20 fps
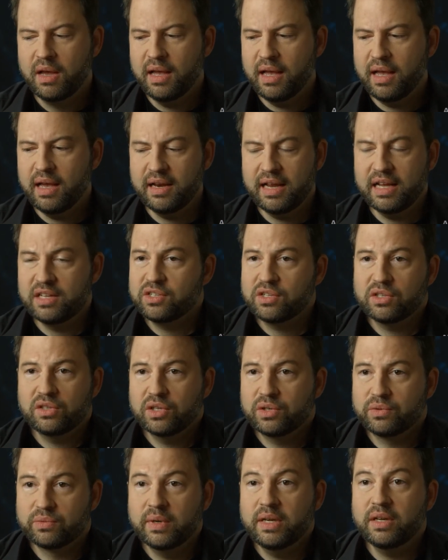And it has to
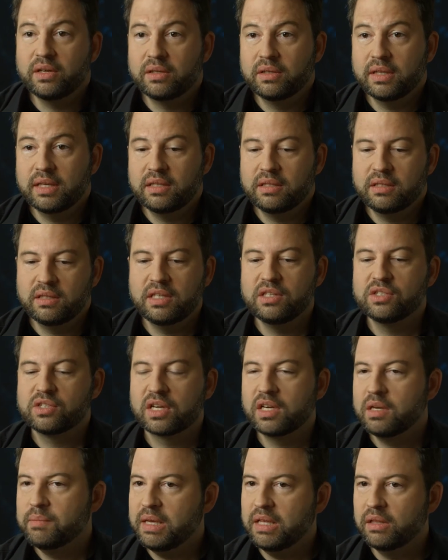look real, and these are
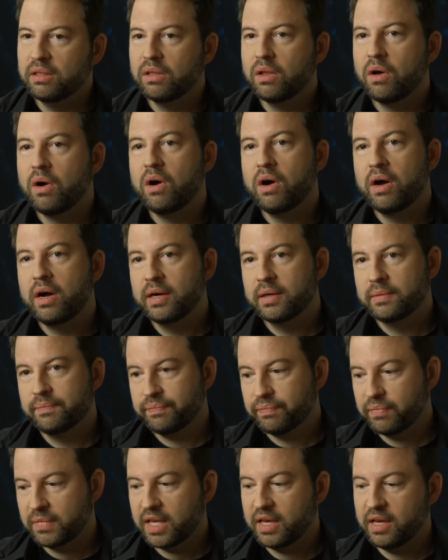going to be
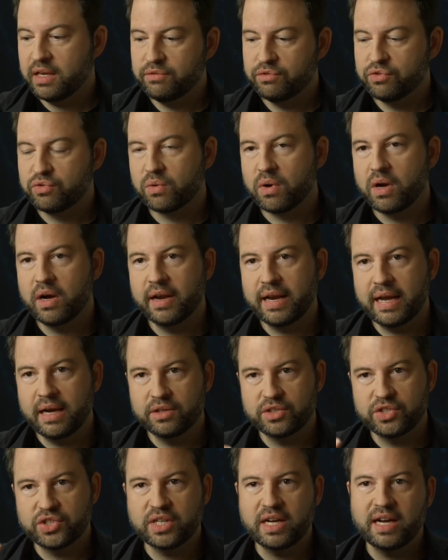long, kind of drawn
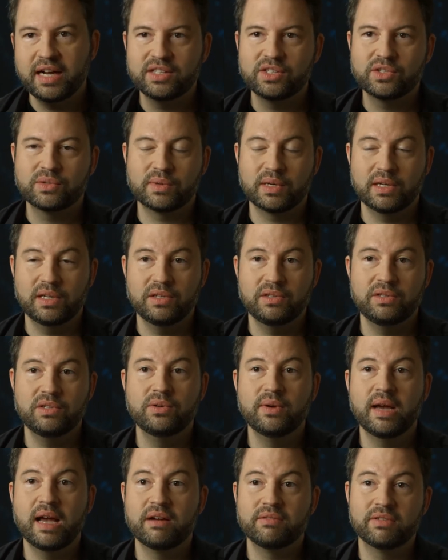out shots where you
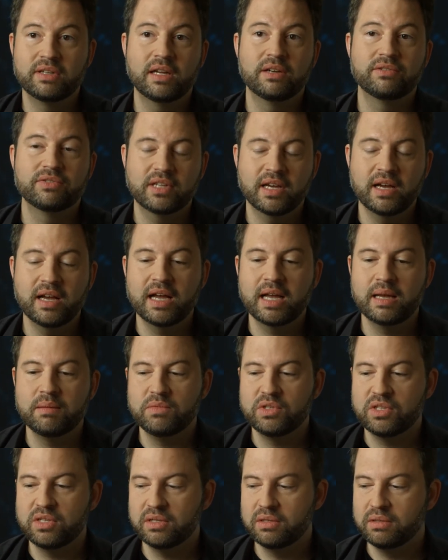do have enough
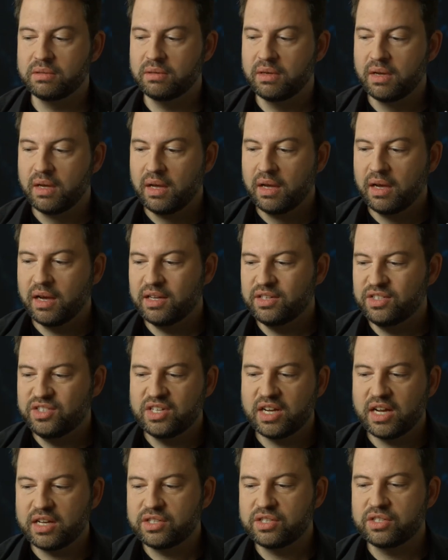time to
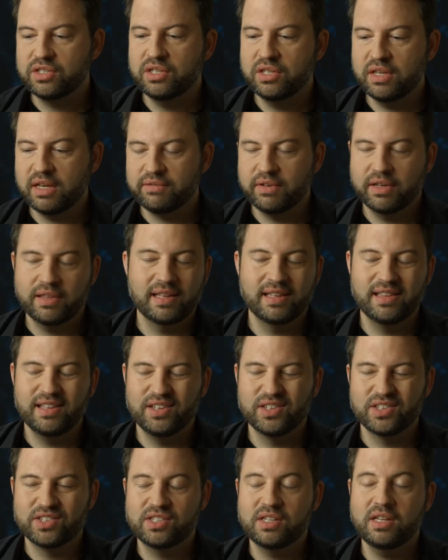adjust to everything
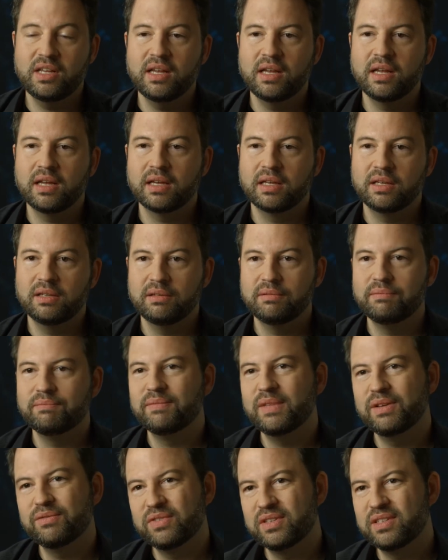that you're seeing, and
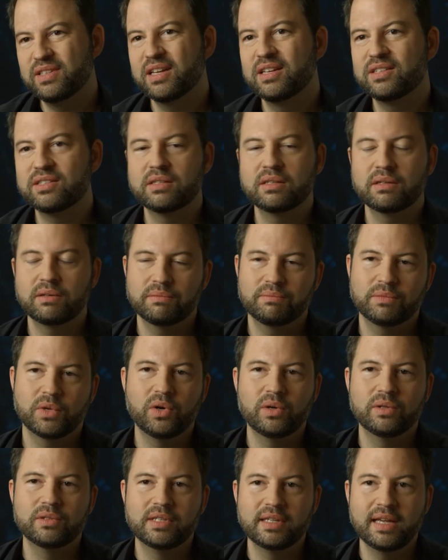if it doesn't
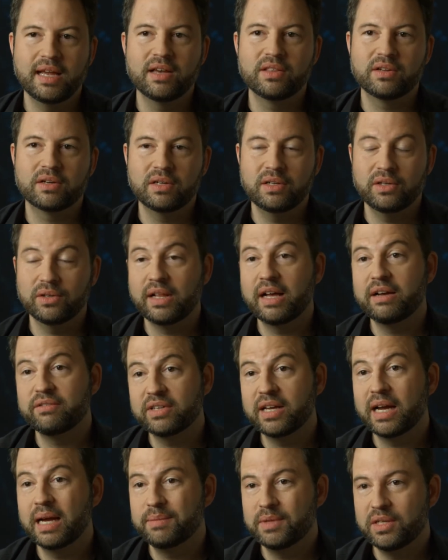hold together, you'll have
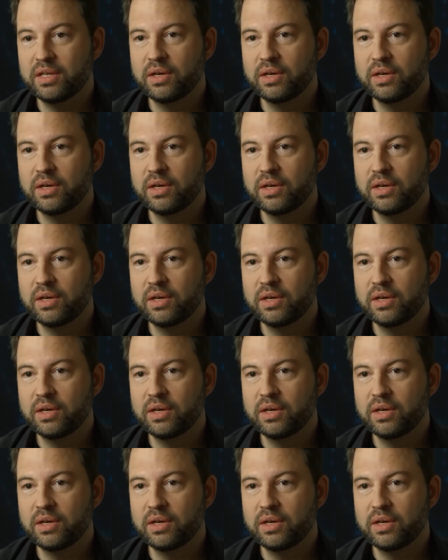time to